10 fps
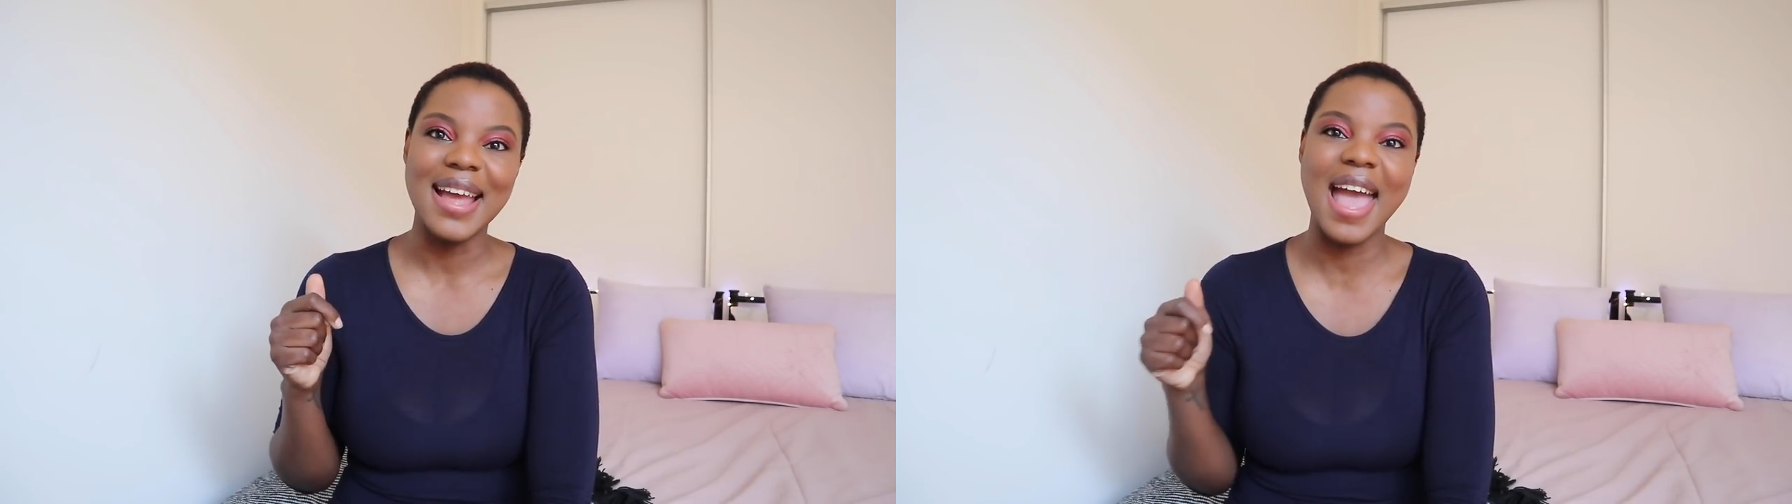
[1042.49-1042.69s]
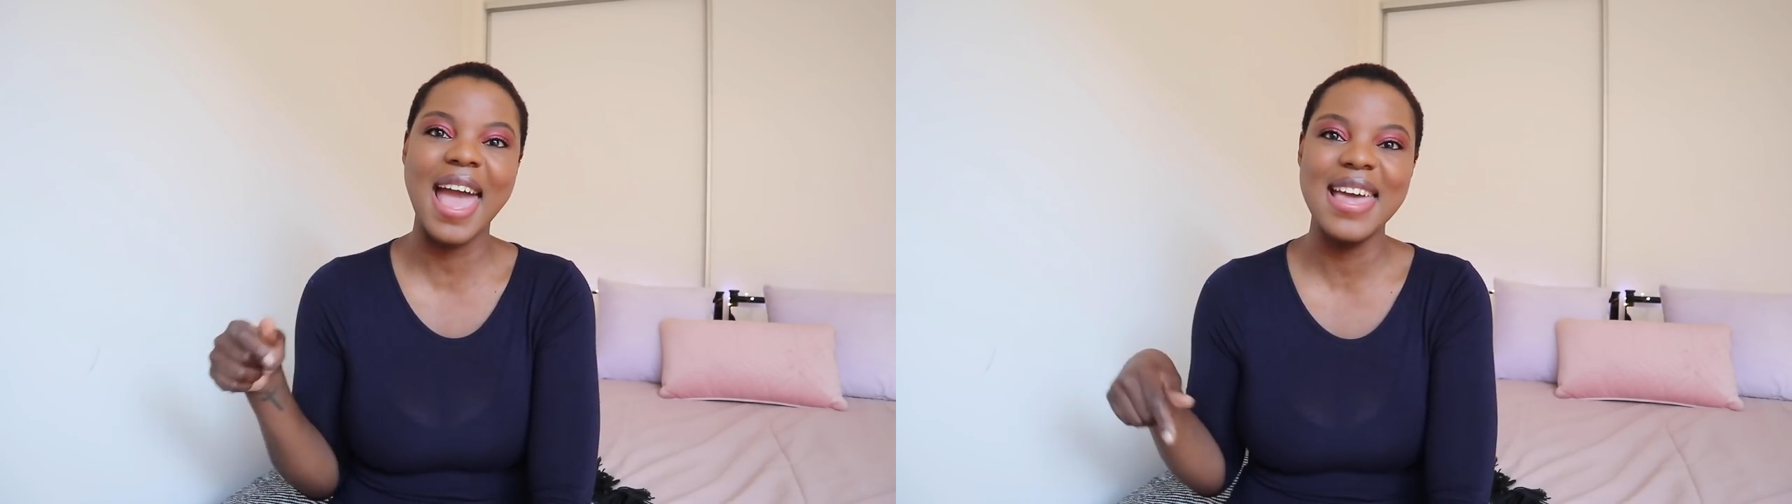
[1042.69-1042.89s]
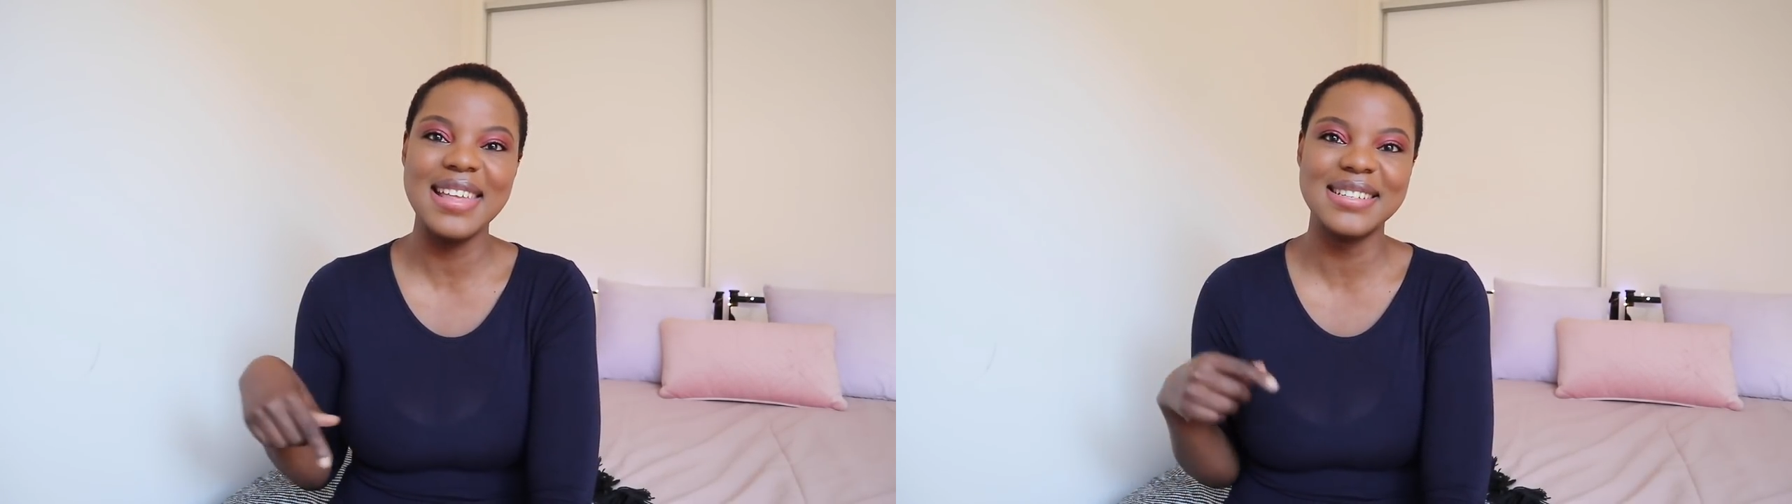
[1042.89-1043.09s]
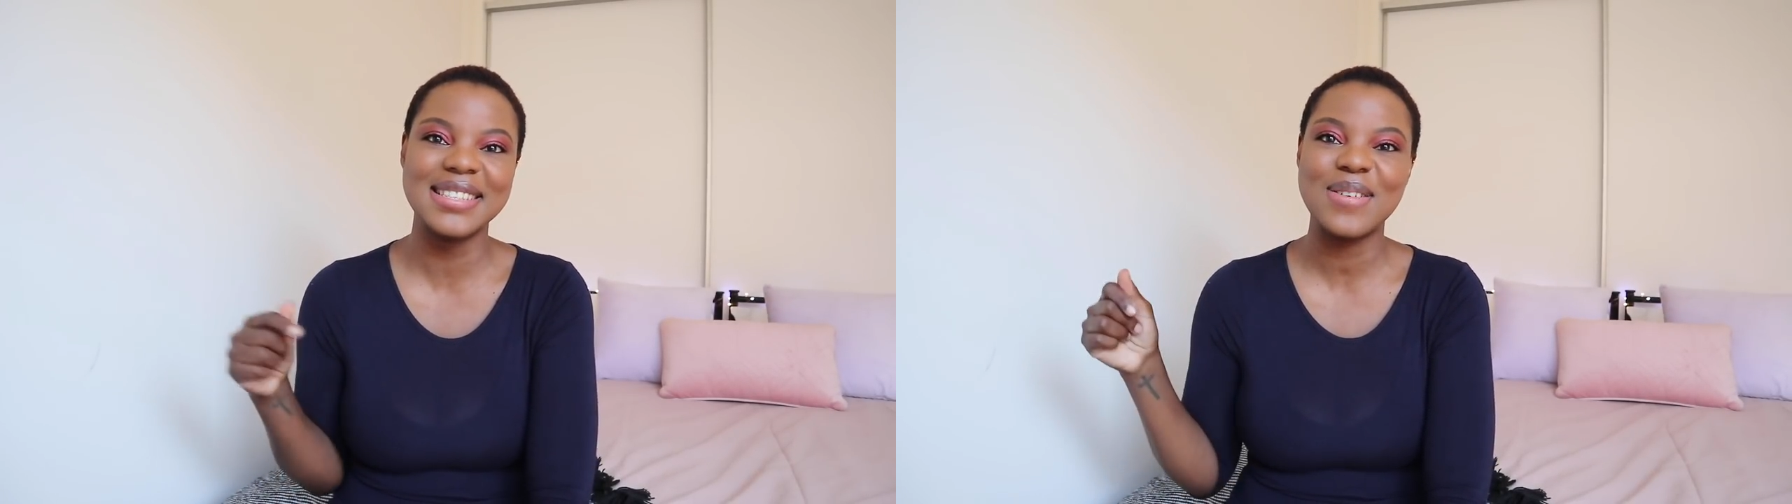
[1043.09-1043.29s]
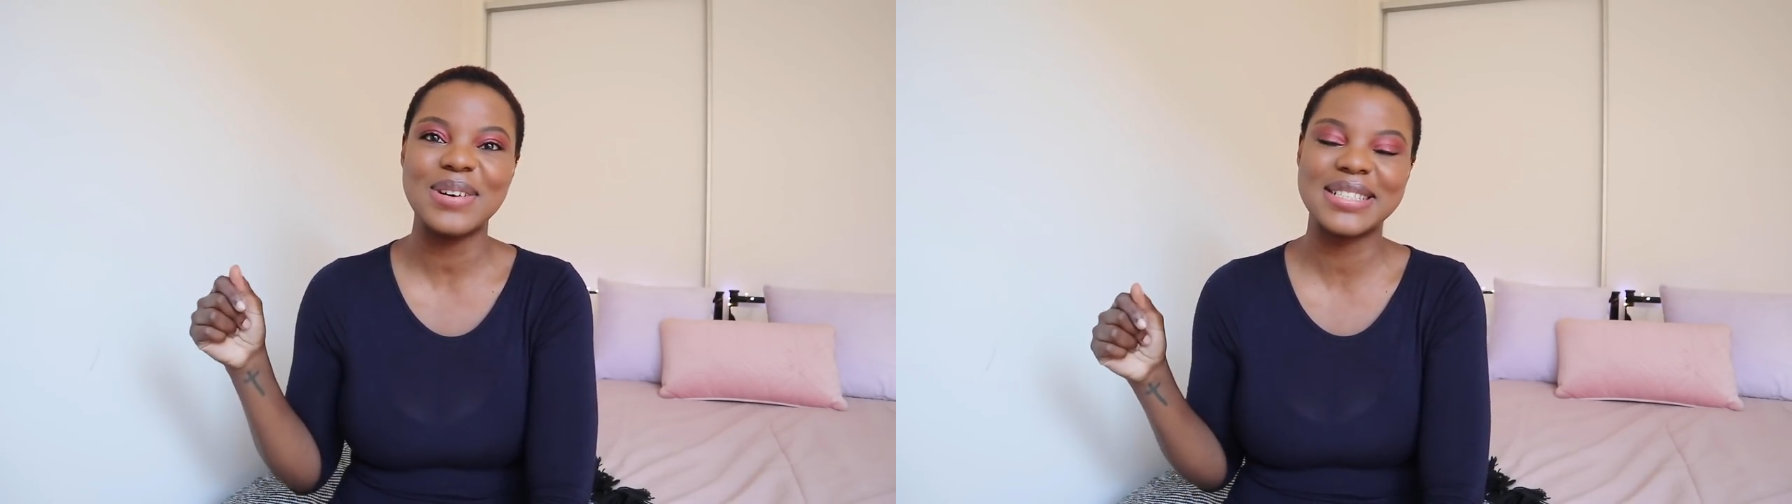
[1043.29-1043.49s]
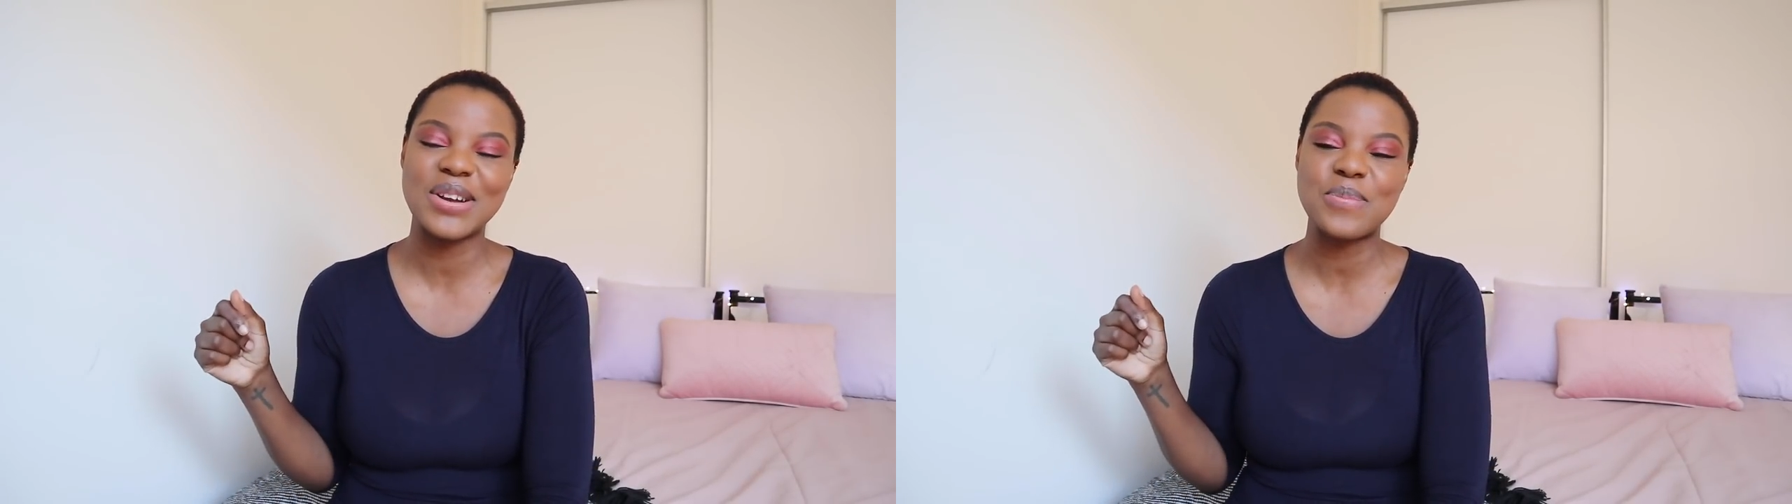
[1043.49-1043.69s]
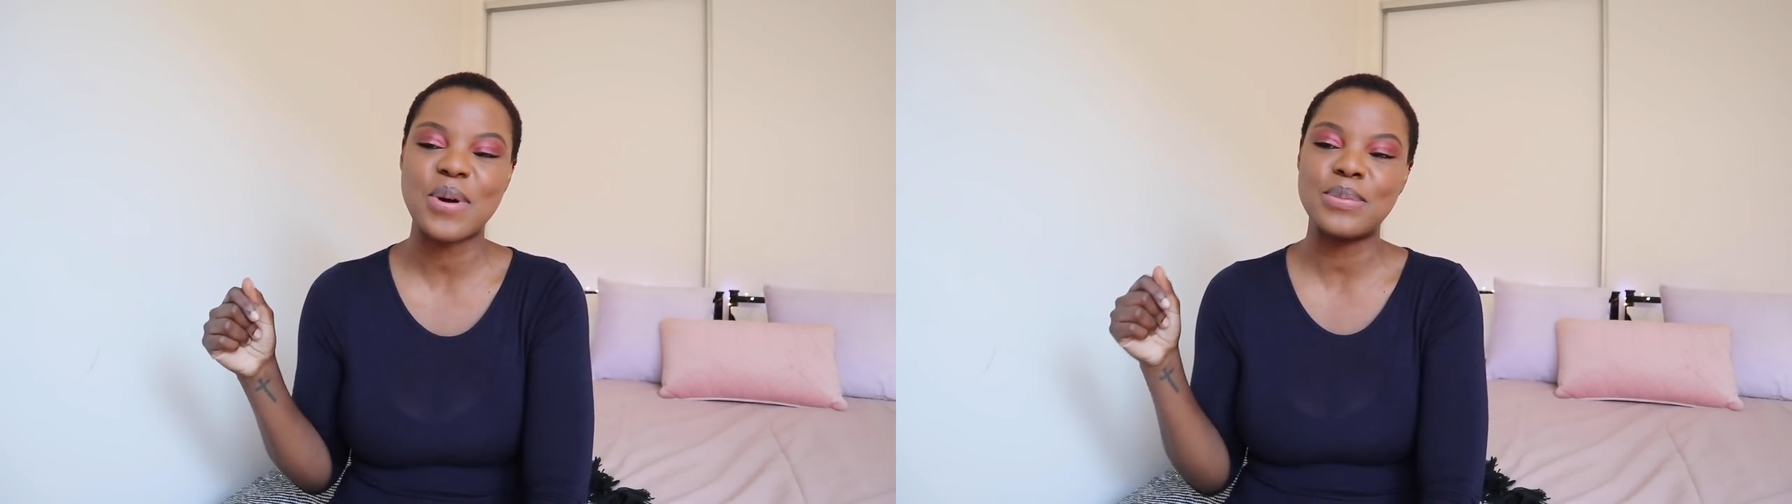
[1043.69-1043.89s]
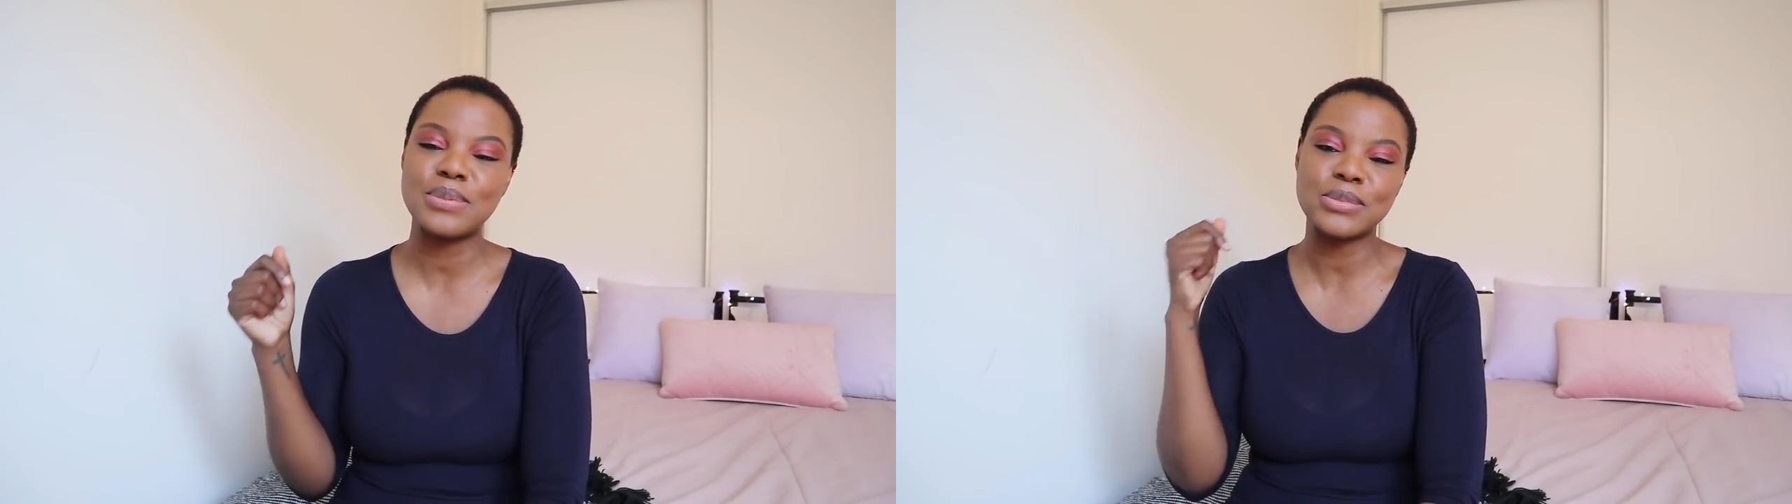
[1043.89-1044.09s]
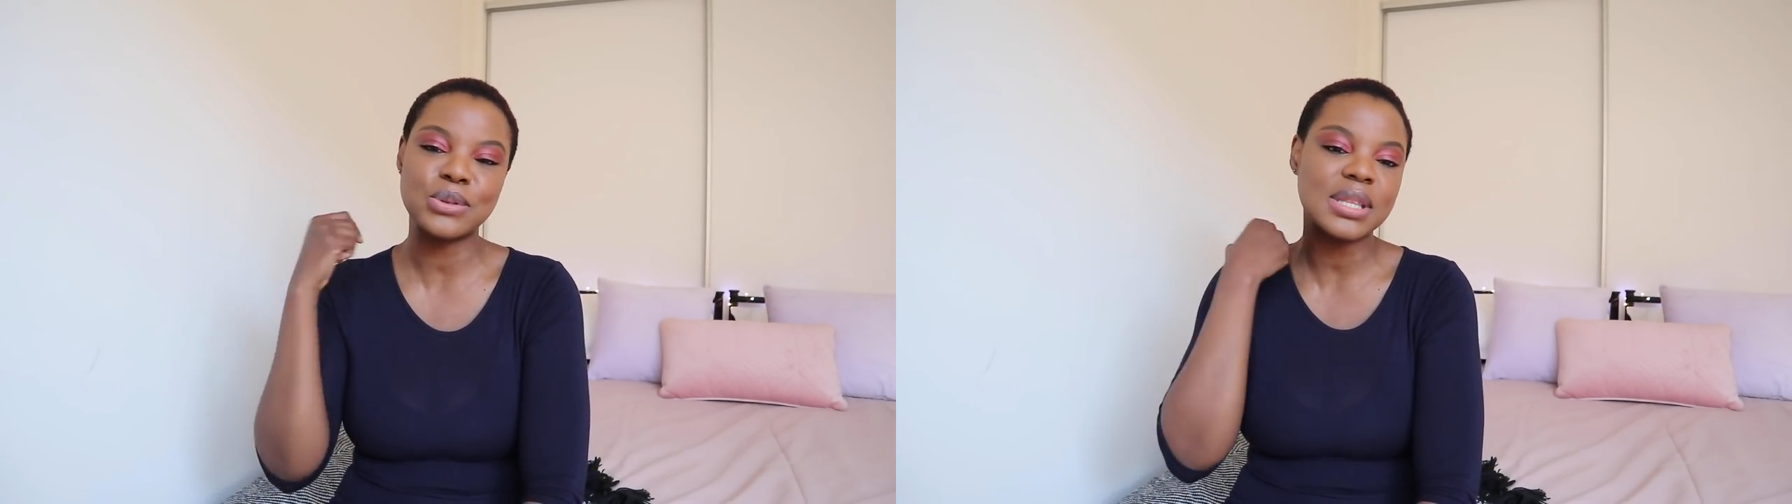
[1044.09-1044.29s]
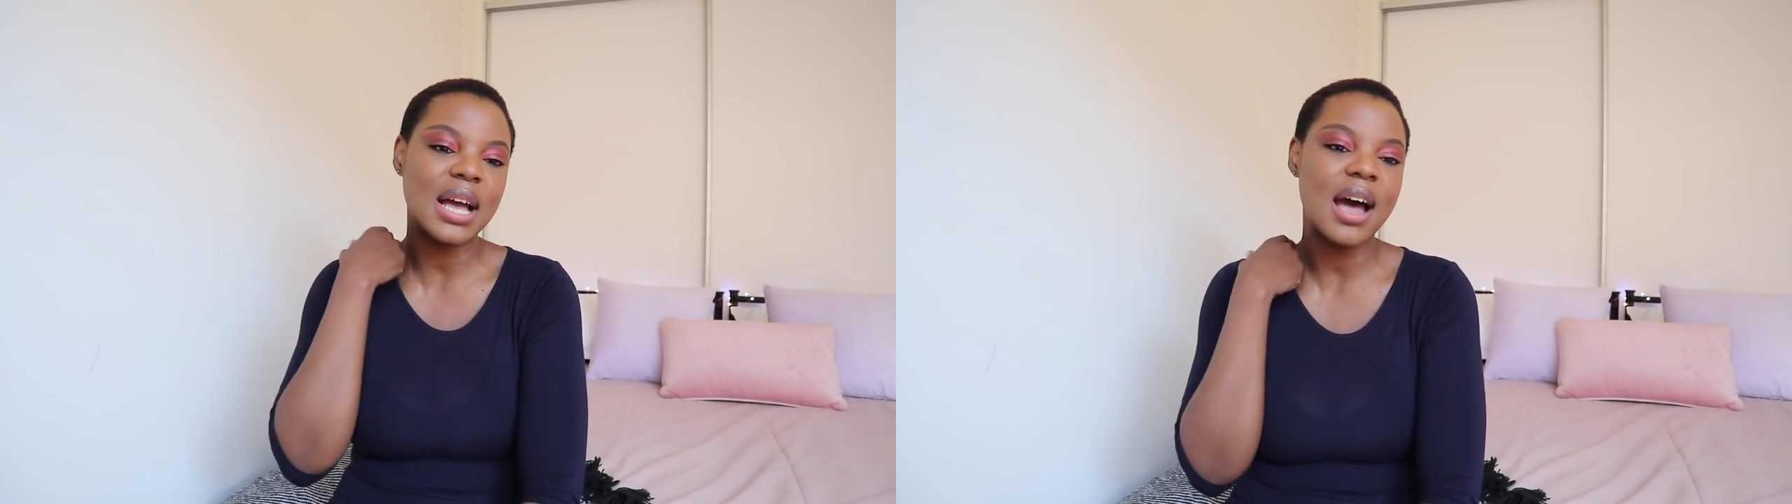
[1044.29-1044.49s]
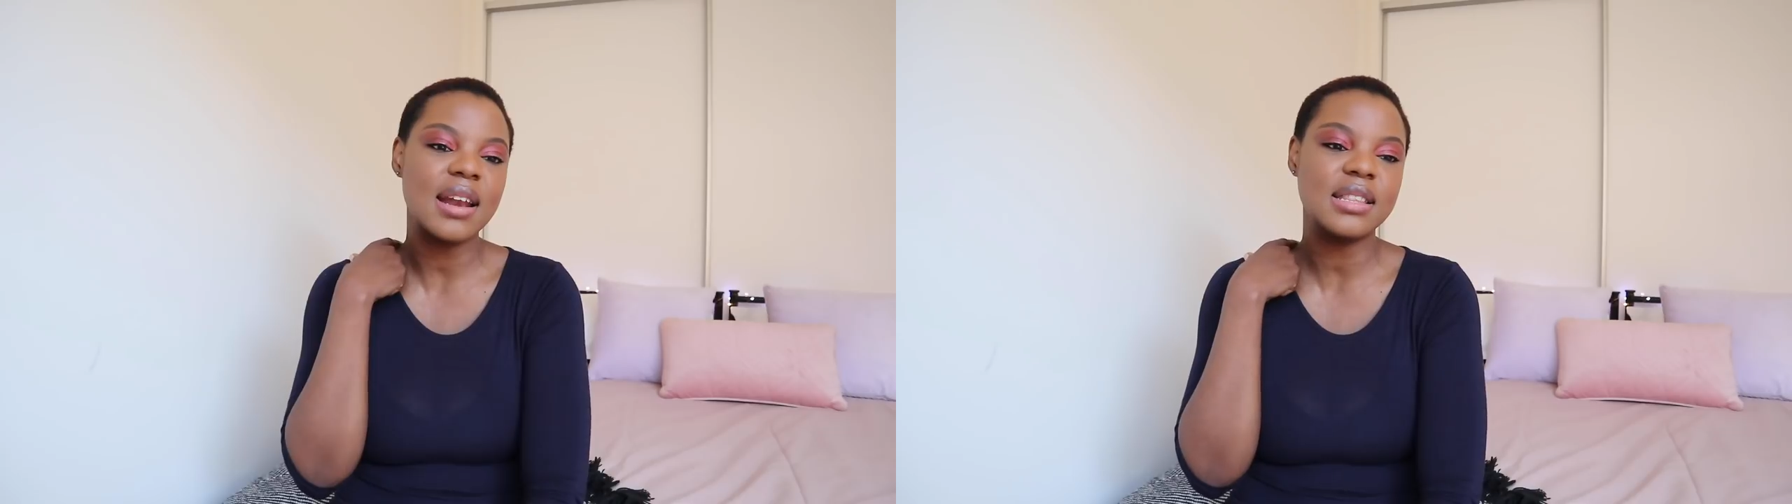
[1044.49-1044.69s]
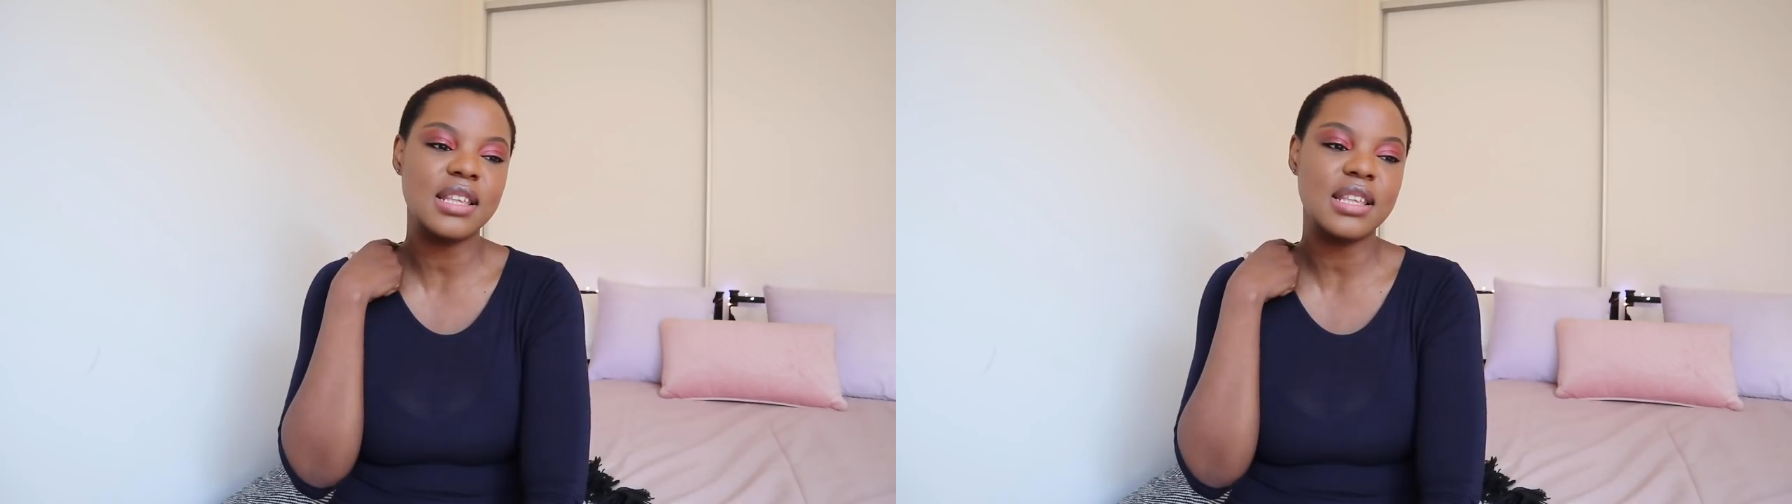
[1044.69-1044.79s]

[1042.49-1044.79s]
and there was no problems with that.